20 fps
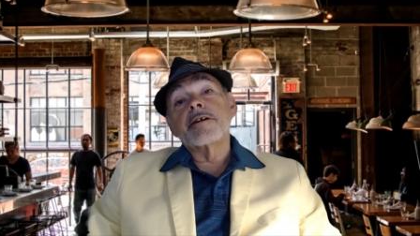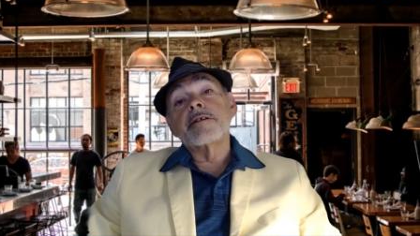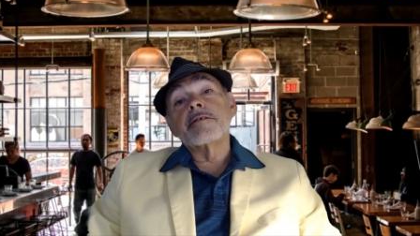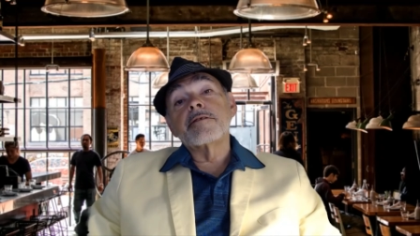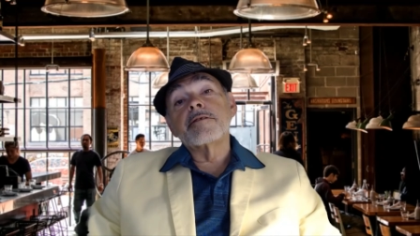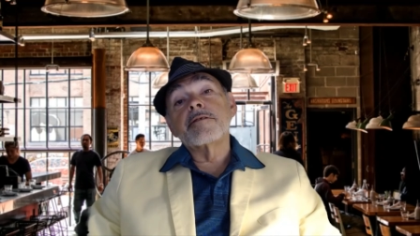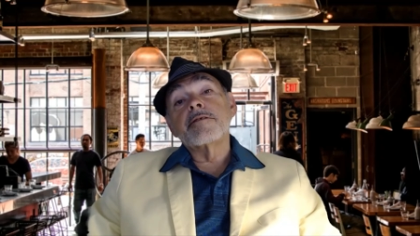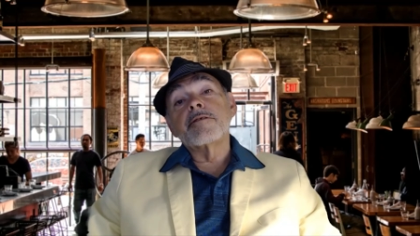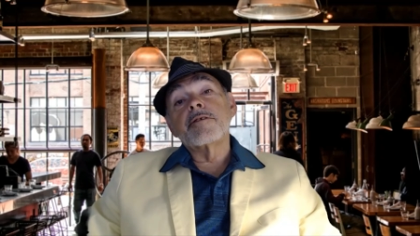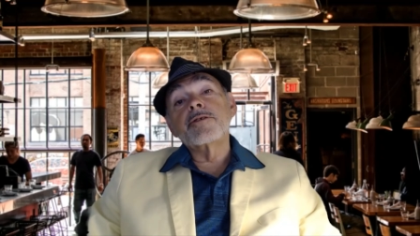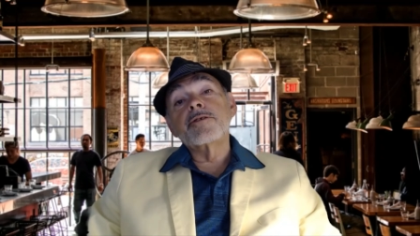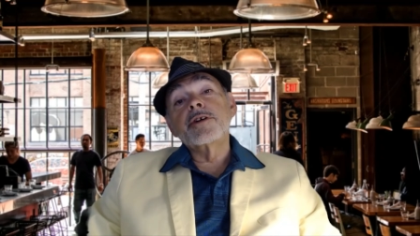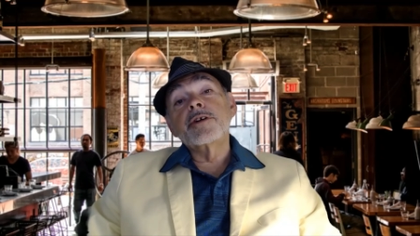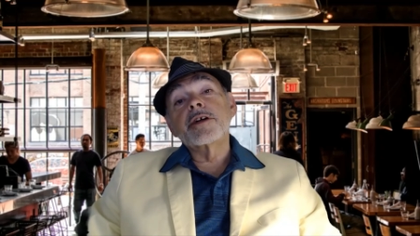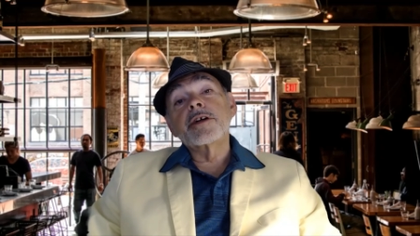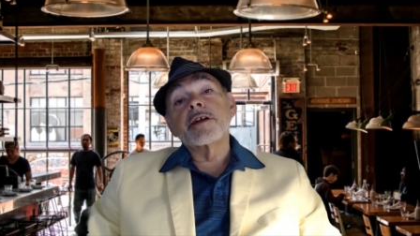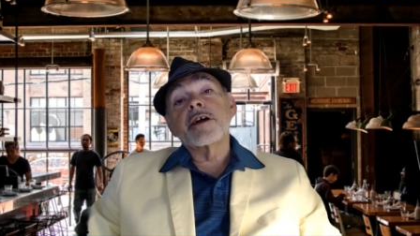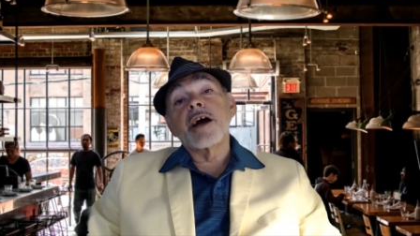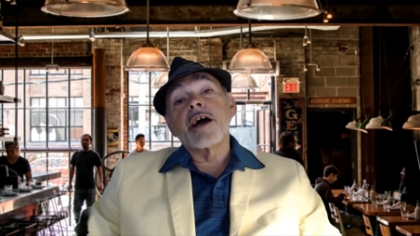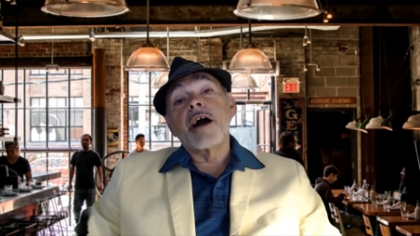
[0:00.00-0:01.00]
you get a
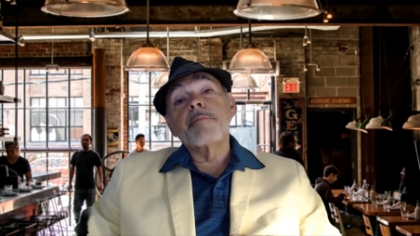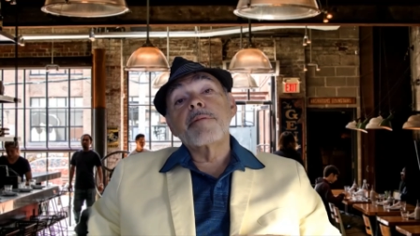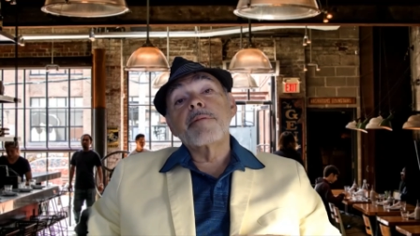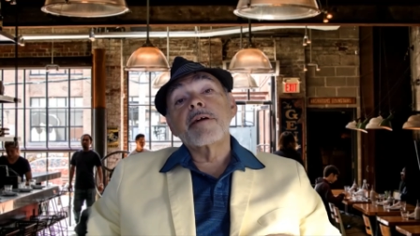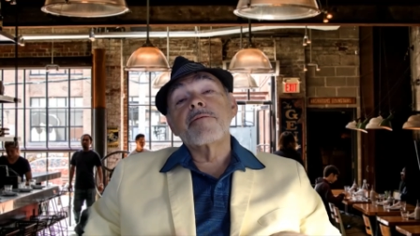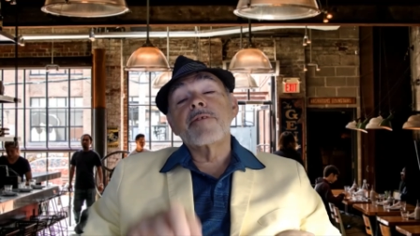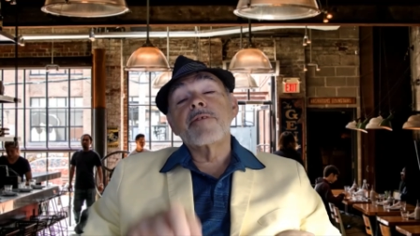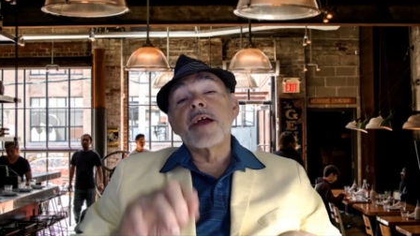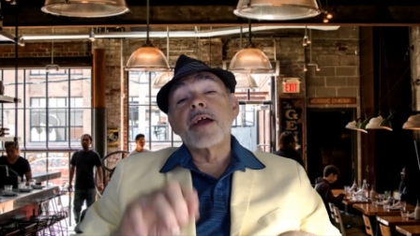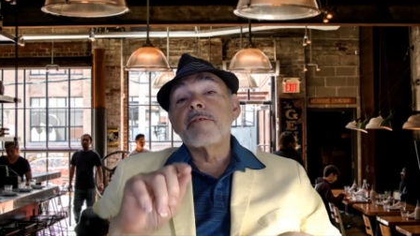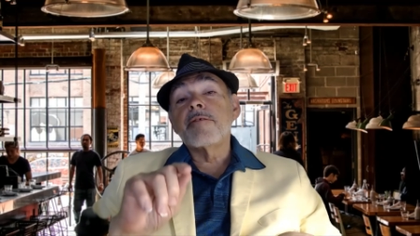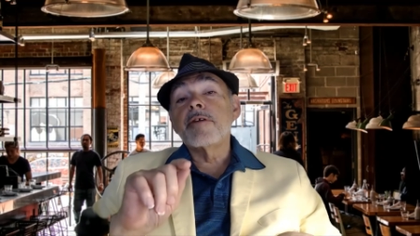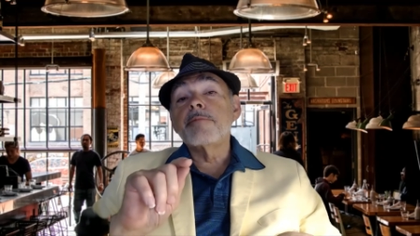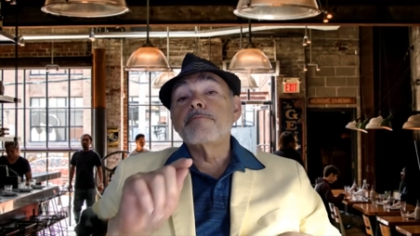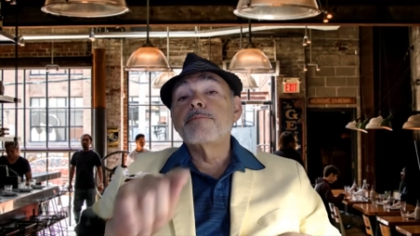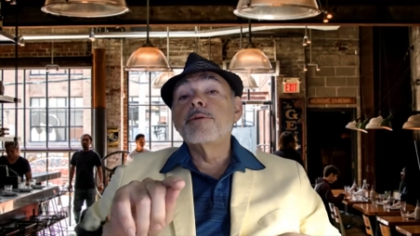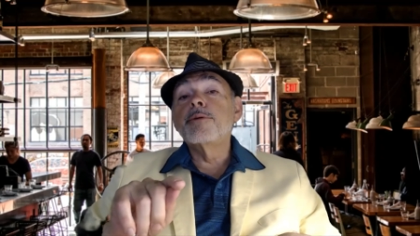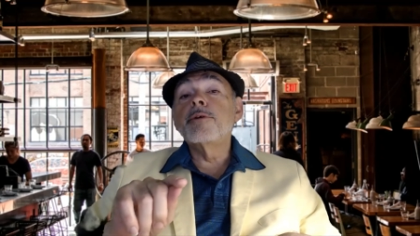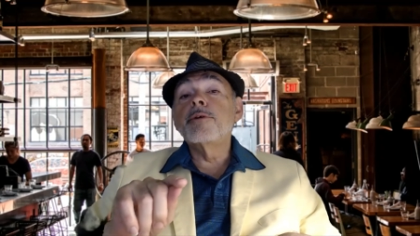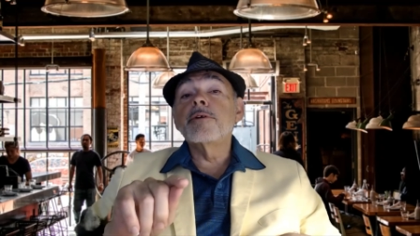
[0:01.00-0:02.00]
copy of every
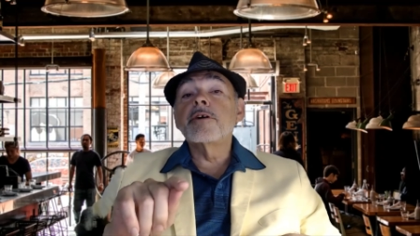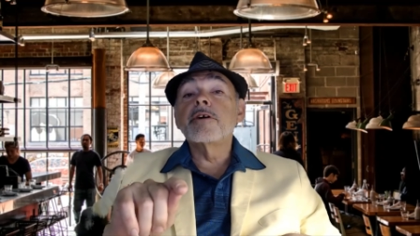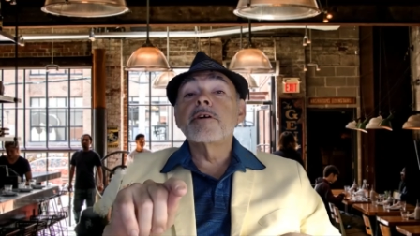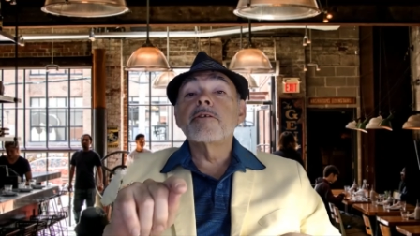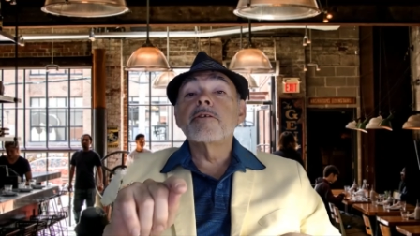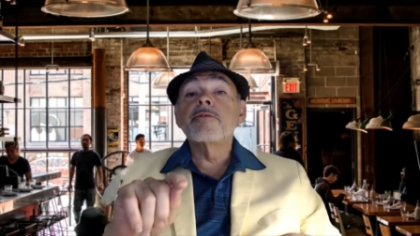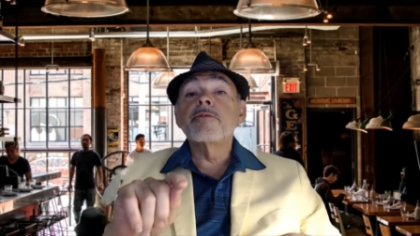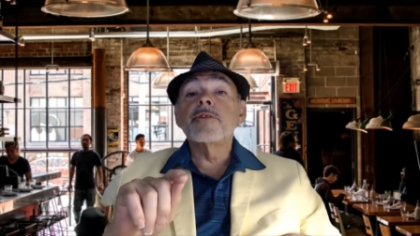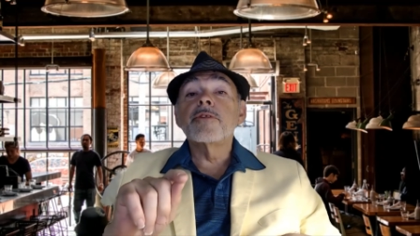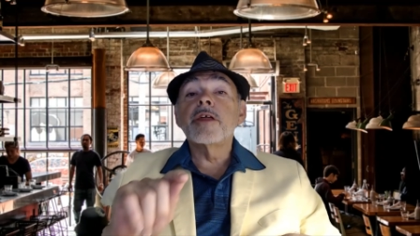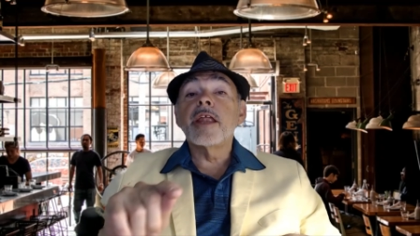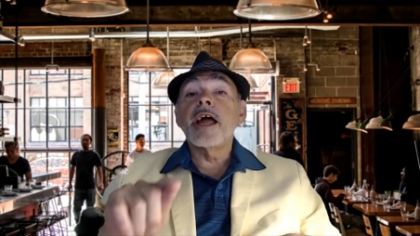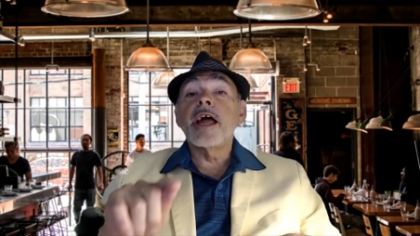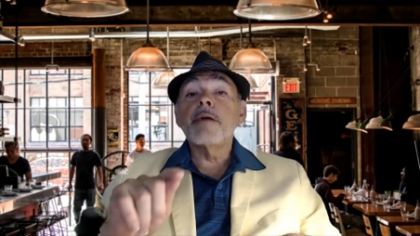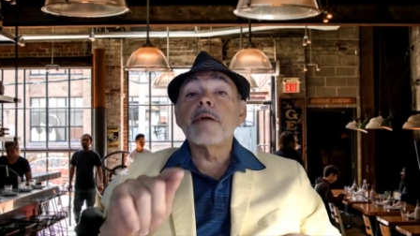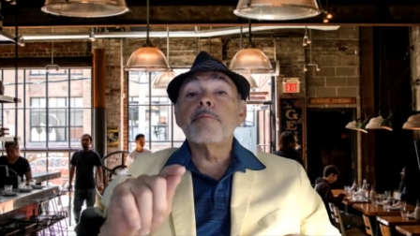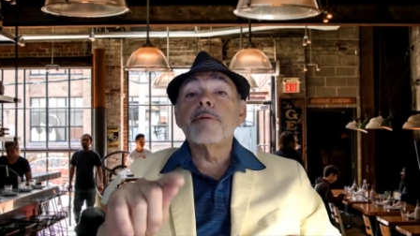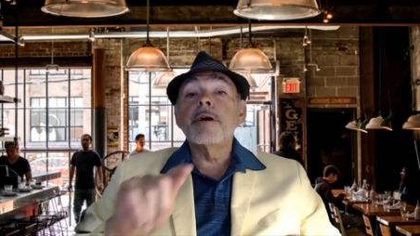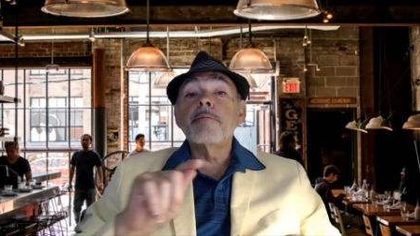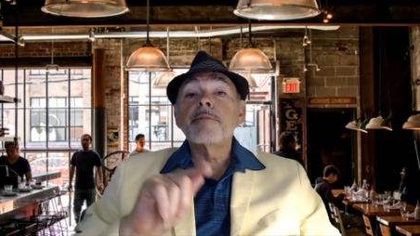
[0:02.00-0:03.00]
book that I
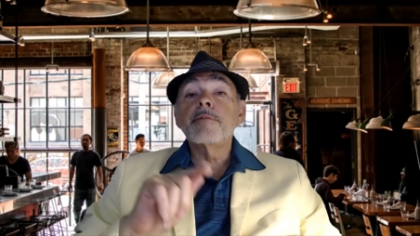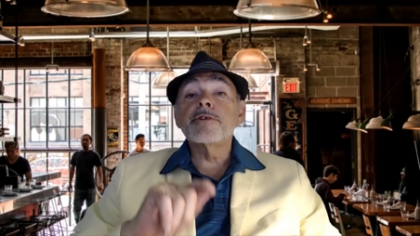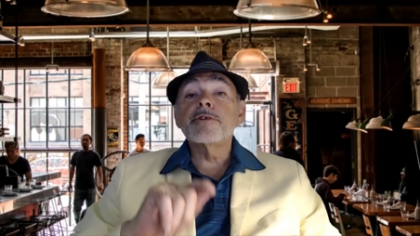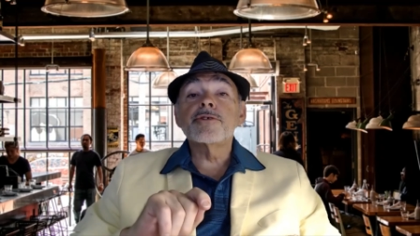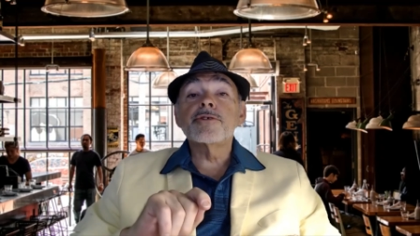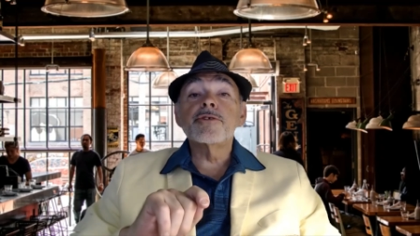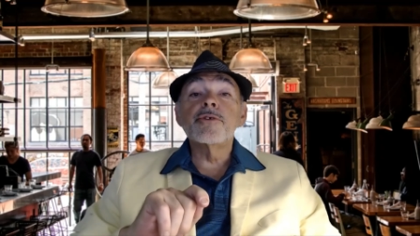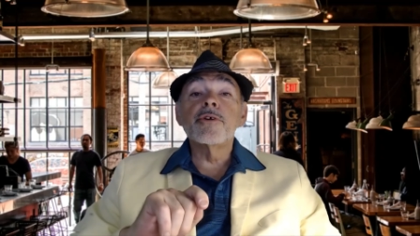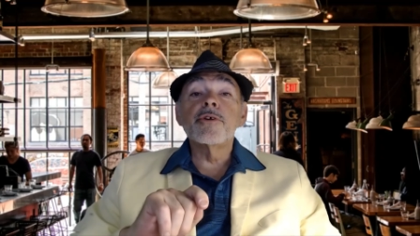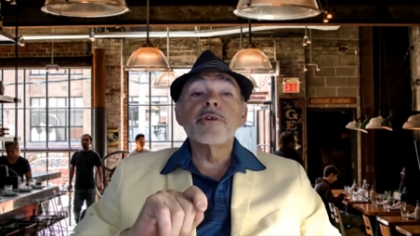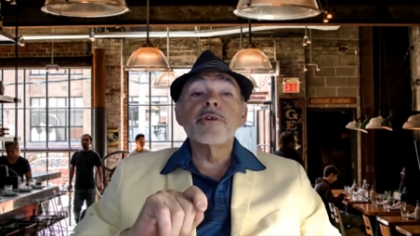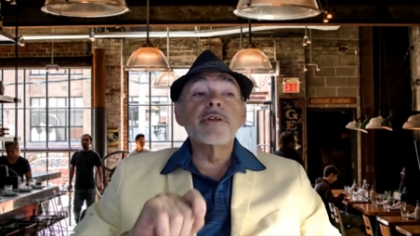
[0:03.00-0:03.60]
publish during the year.